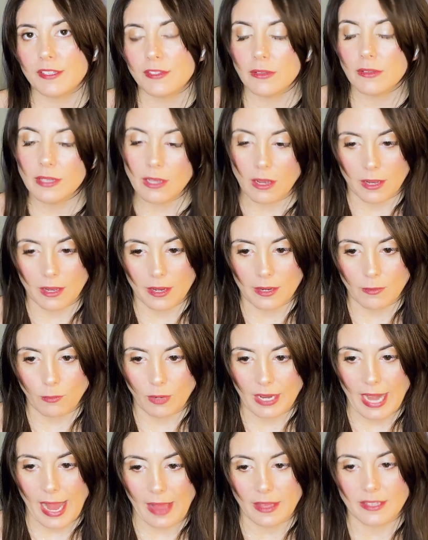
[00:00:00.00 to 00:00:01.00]
solely on
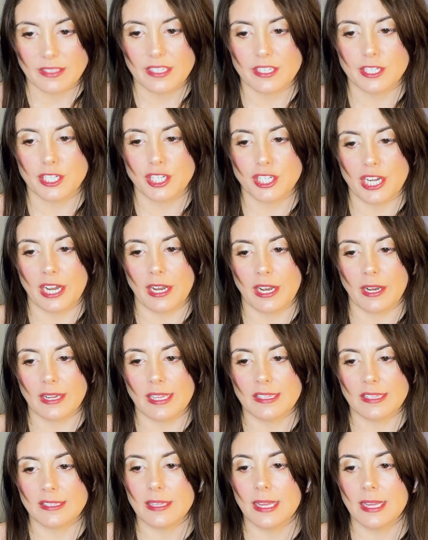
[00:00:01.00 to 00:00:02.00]
what Alex has shared,
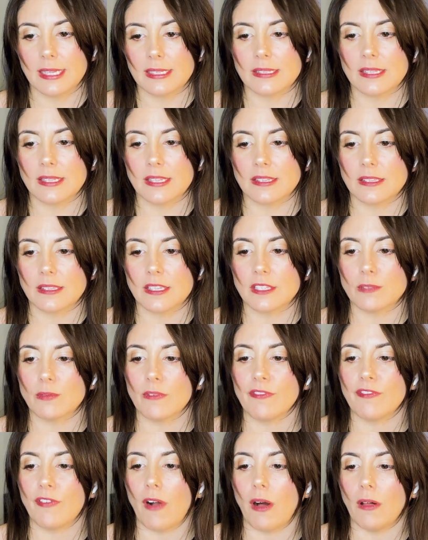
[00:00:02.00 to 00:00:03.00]
it's likely that this
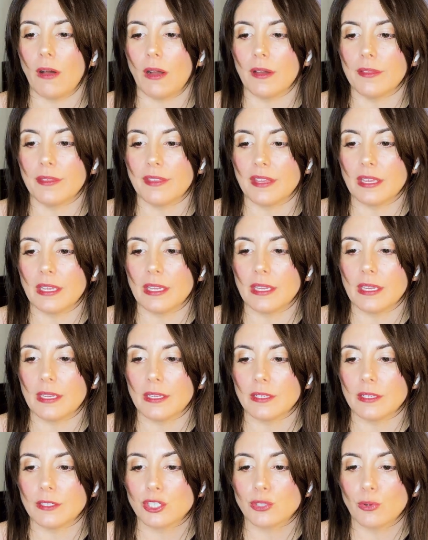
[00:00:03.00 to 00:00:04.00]
would fall on
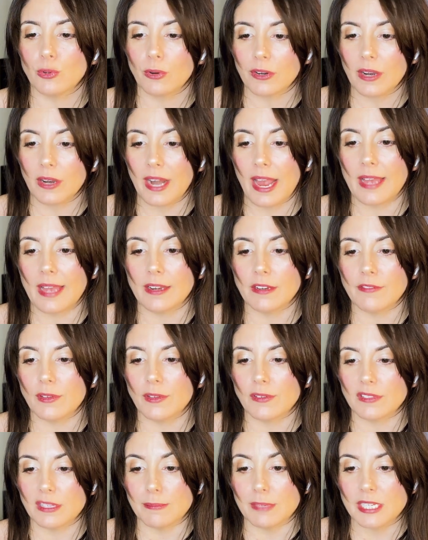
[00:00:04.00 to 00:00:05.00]
the shorter end of
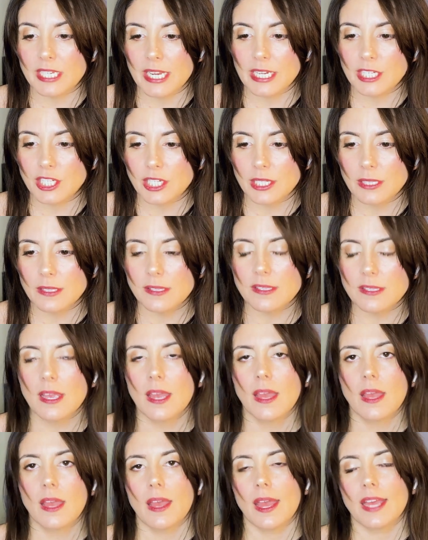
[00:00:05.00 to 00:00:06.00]
those limitations.
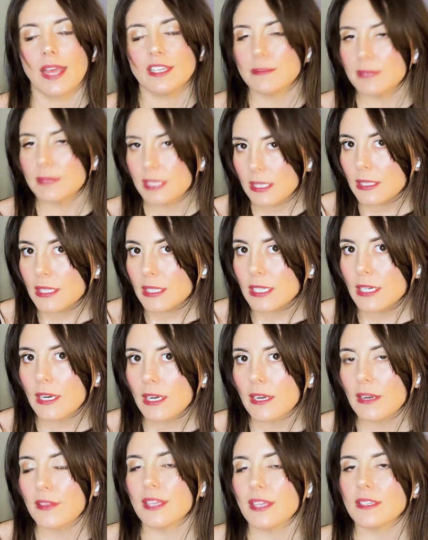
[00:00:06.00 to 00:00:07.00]
And to be
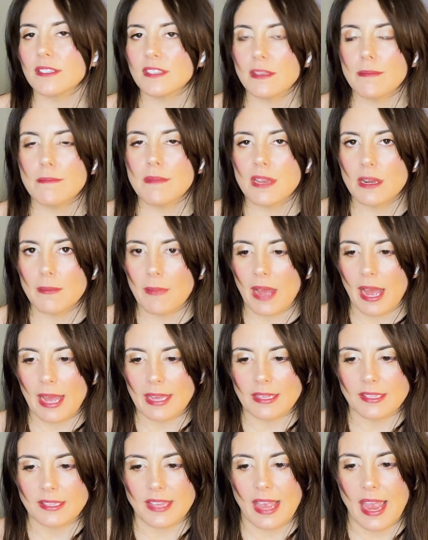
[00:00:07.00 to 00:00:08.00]
clear, that doesn't
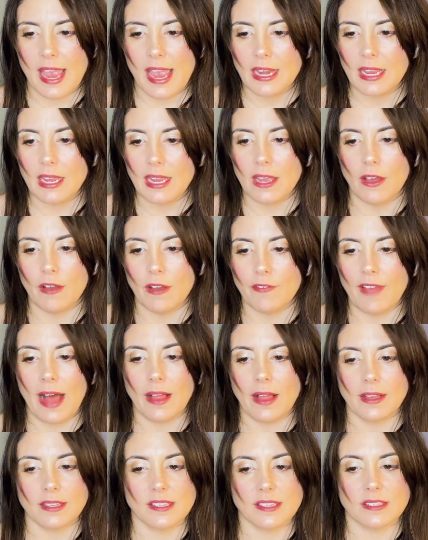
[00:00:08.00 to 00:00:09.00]
minimize any of
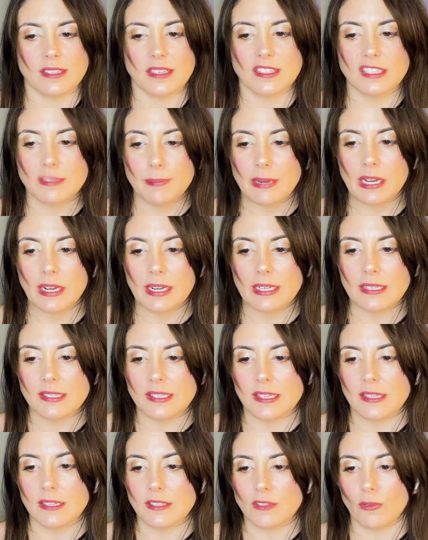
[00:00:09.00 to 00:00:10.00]
Alex's
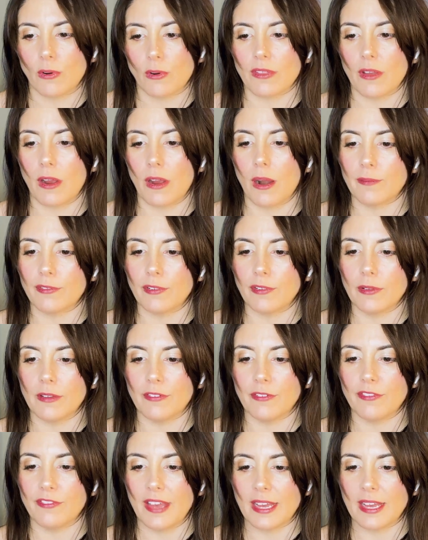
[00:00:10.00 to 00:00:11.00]
experiences or the harmful
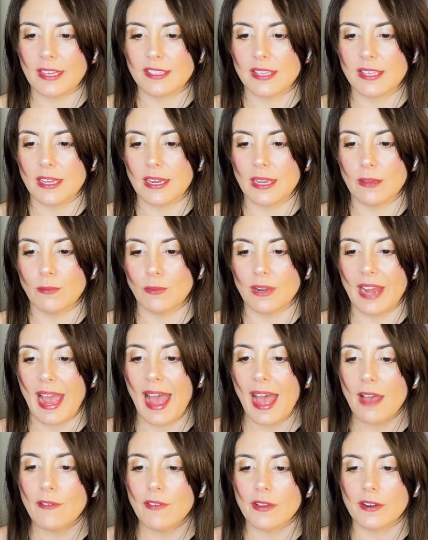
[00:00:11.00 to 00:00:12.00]
effects that it would
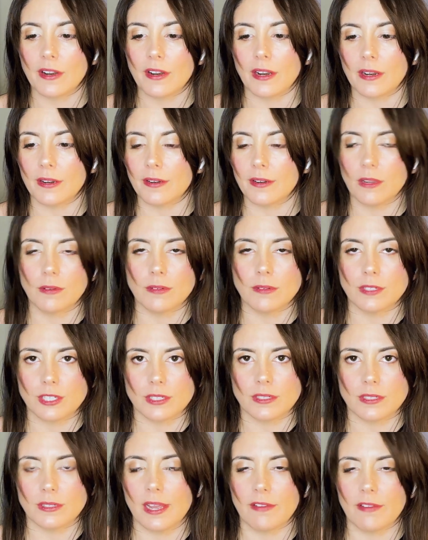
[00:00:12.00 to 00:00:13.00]
have on her. No one
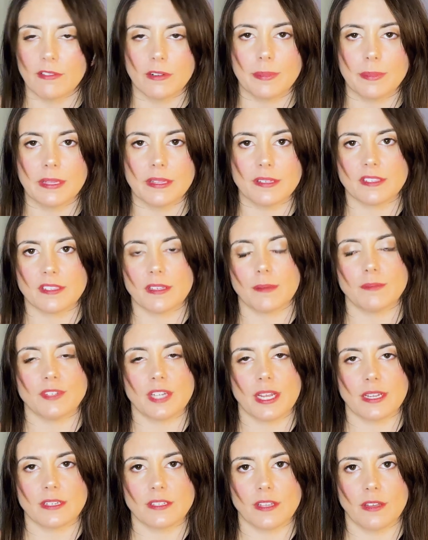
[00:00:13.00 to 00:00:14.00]
should ever be the
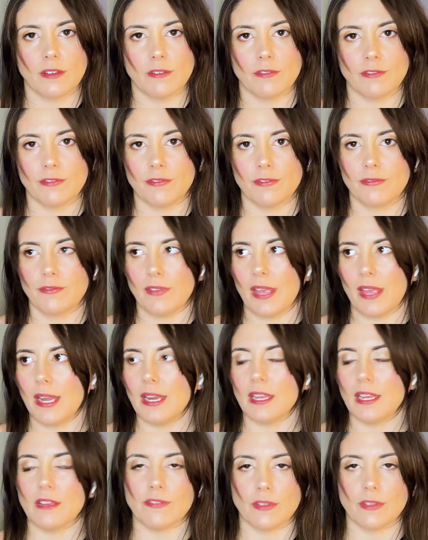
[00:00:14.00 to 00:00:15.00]
subject of
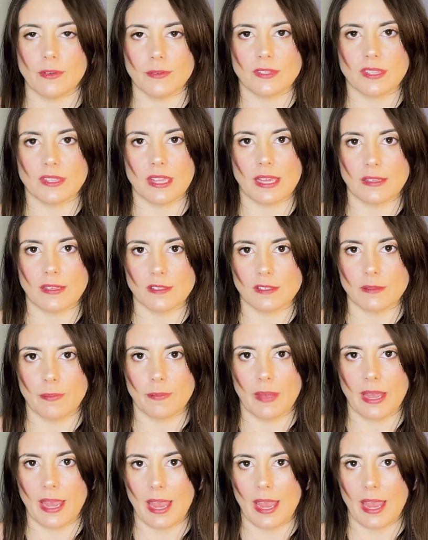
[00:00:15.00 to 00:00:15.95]
any of those things by